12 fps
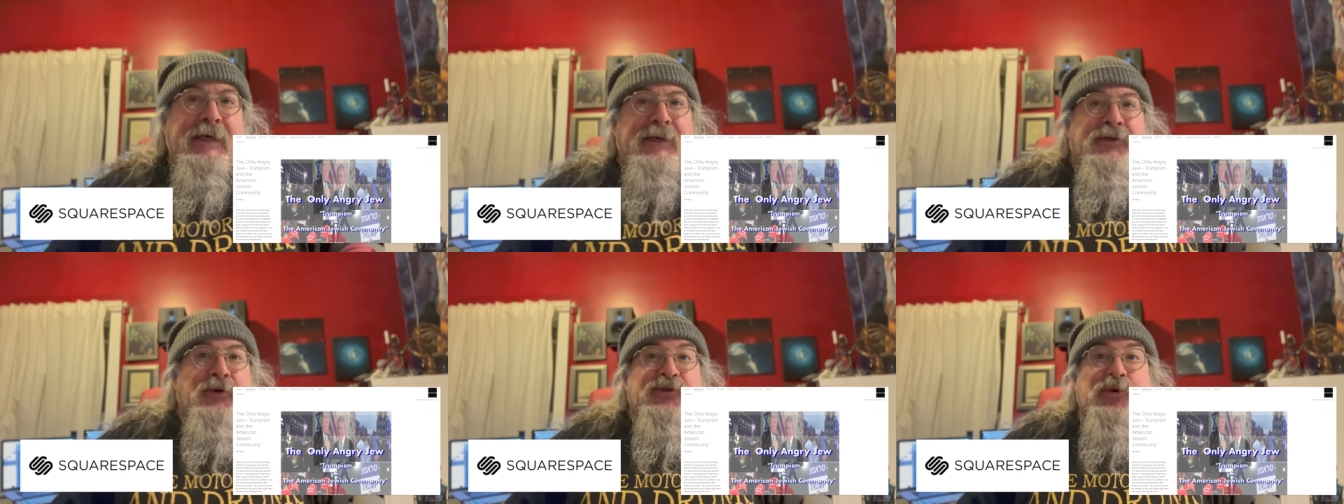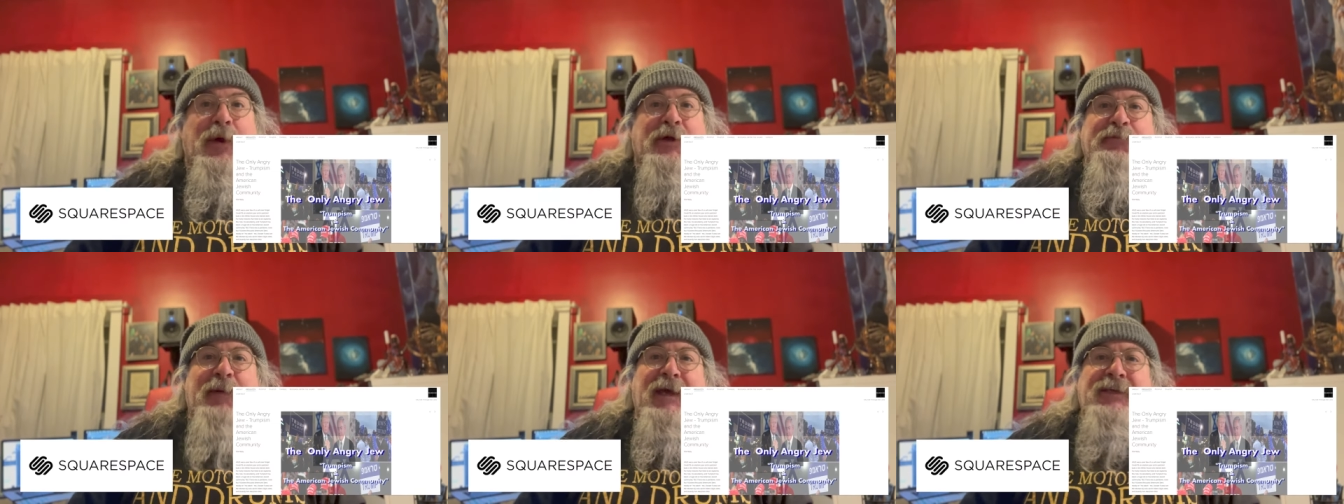to
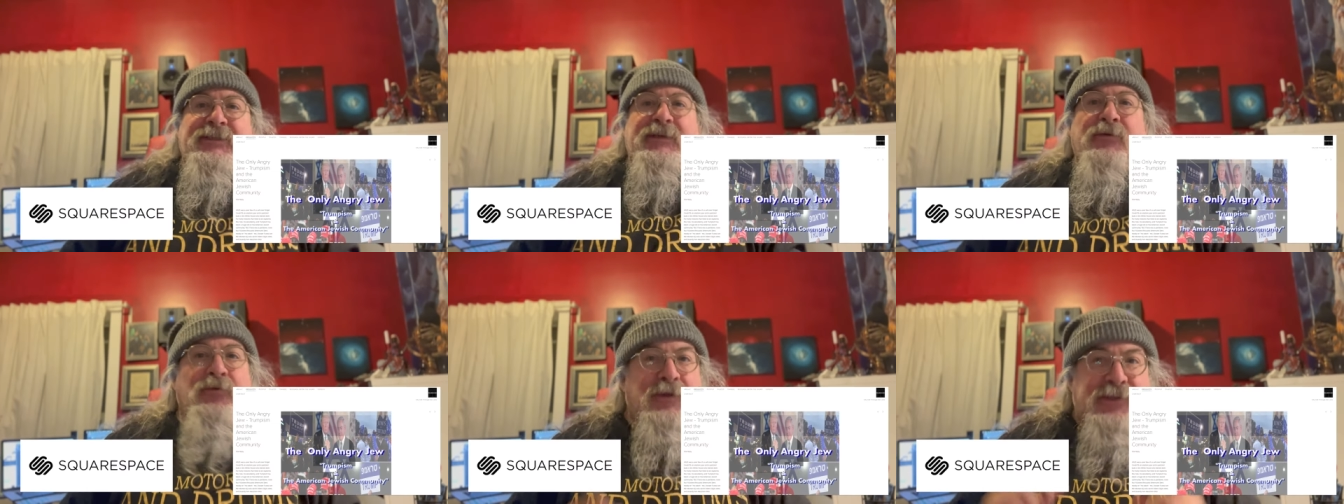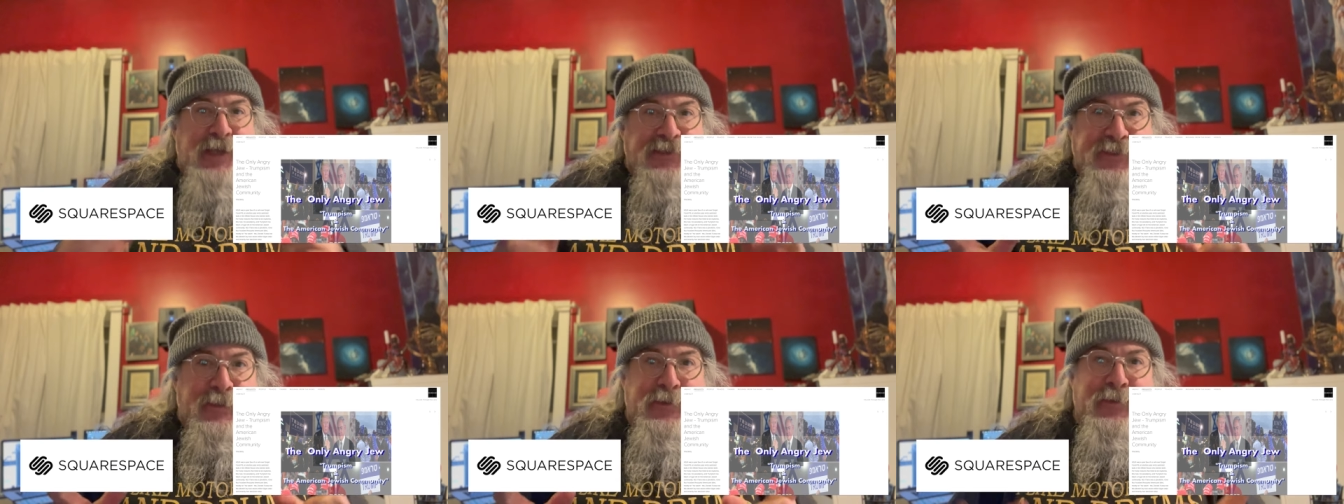Squarespace, which
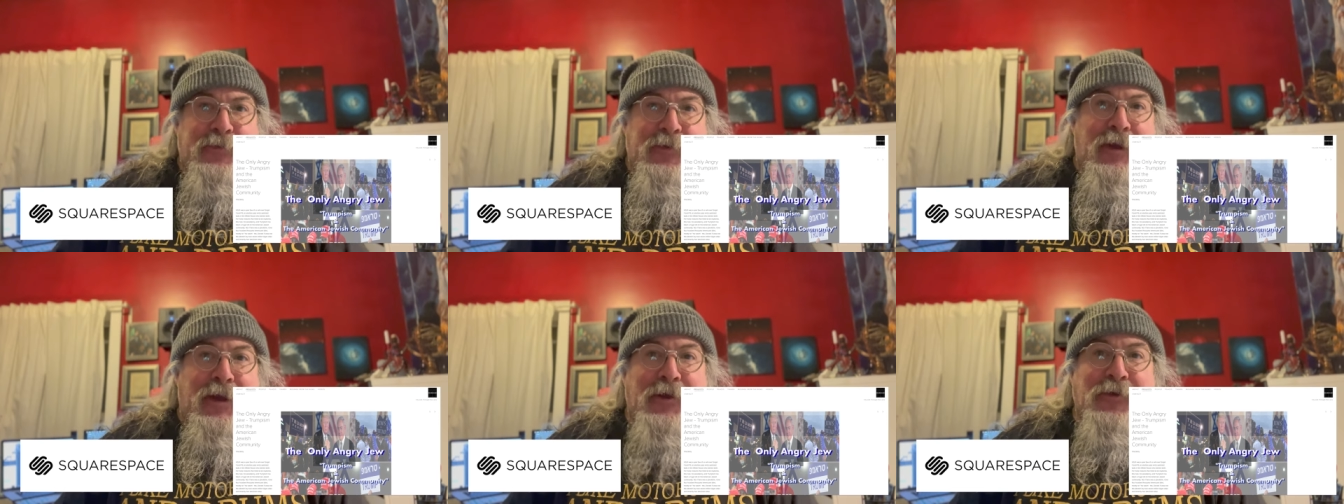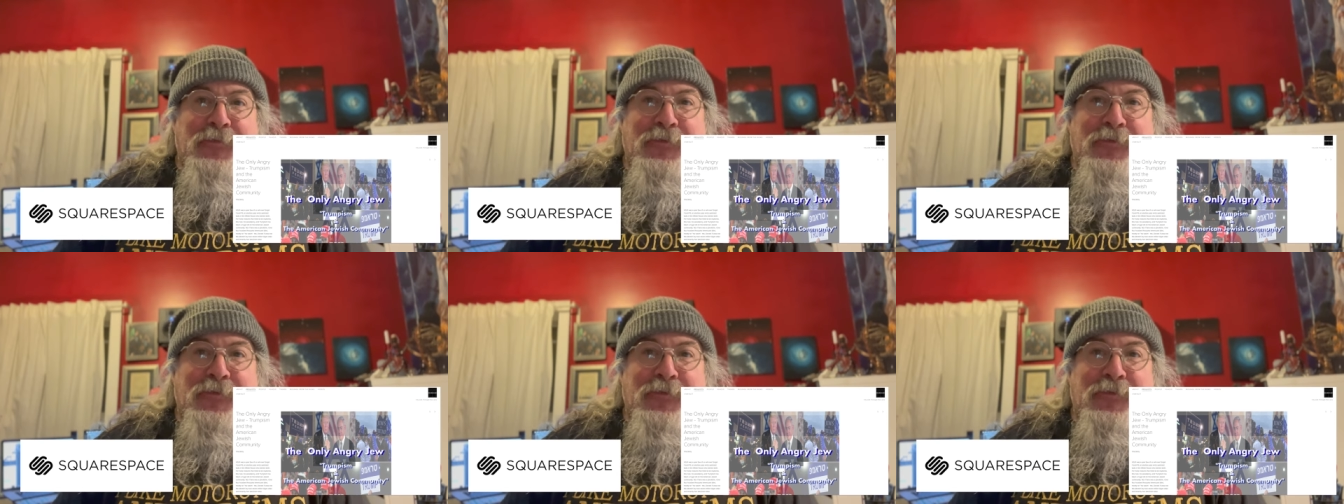doesn't uh,